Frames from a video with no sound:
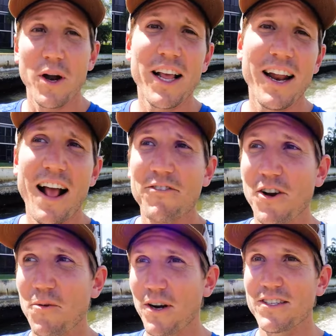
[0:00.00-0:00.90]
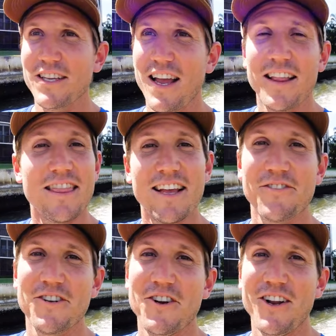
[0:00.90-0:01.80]
But we're gonna get after it. We're gonna slay it.
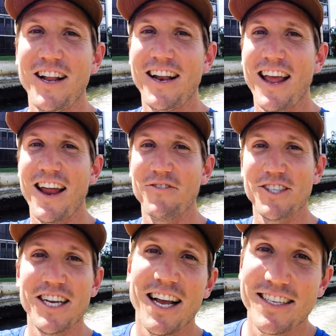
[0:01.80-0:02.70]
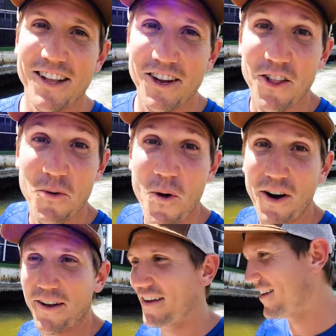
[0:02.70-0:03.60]
Thanks for tuning in and we'll see you guys out there on the water.